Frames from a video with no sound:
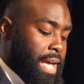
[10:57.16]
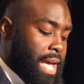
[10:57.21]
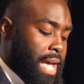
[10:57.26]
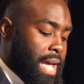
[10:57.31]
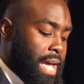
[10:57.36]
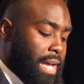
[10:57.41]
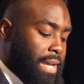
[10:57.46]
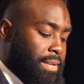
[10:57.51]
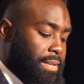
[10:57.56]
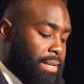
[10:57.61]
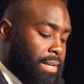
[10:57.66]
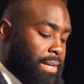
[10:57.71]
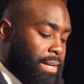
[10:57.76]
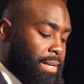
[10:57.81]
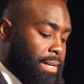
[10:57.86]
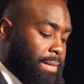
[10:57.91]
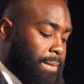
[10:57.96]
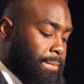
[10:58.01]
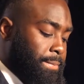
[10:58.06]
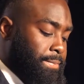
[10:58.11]
and
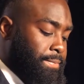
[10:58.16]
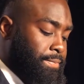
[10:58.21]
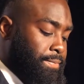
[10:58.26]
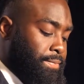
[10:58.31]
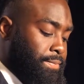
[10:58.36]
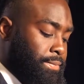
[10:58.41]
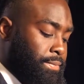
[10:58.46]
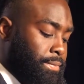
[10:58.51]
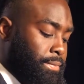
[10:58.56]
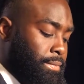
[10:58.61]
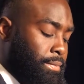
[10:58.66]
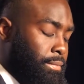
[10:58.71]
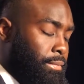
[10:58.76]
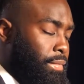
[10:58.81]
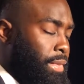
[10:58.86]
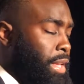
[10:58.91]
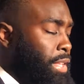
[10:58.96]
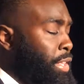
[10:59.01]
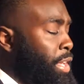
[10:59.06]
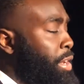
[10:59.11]

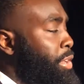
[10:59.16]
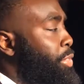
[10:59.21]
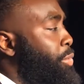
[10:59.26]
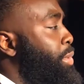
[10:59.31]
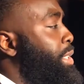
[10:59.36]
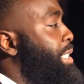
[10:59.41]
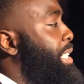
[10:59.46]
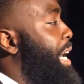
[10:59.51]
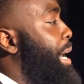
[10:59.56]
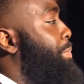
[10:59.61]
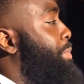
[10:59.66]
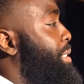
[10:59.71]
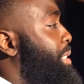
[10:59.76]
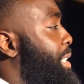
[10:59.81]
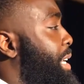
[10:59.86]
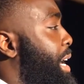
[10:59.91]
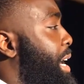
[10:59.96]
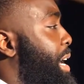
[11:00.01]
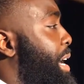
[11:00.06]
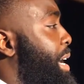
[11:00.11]
there are three chaplains that I